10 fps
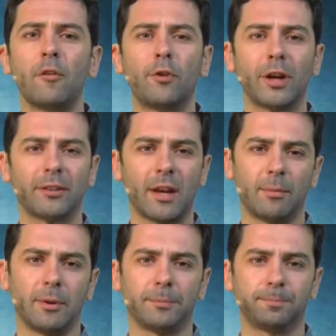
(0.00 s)
For
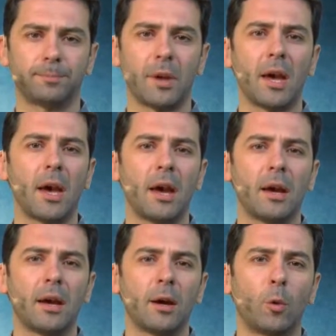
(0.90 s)
example,
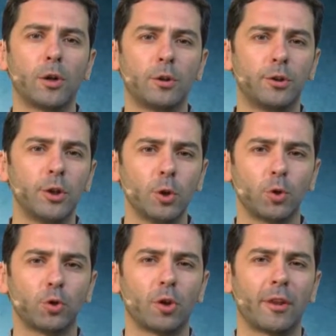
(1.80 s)
we could
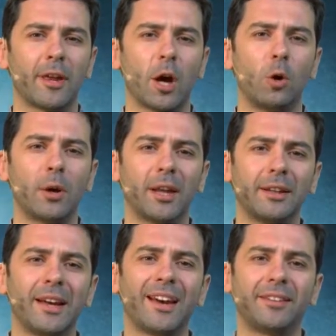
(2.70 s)
use the
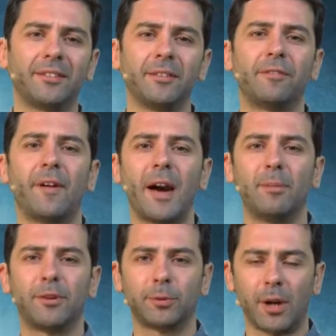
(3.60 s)
already existing
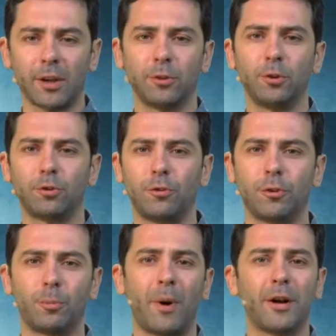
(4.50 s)
fibril structures
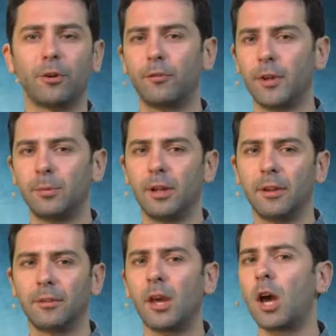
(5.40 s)
for
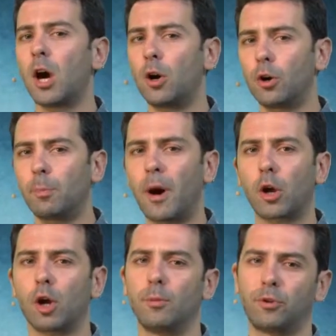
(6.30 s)
biofibrils or
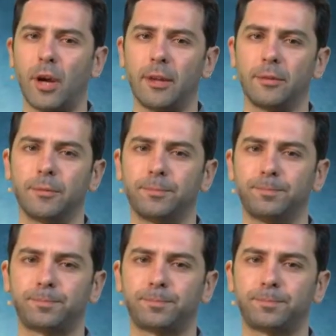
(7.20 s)
biocomposites.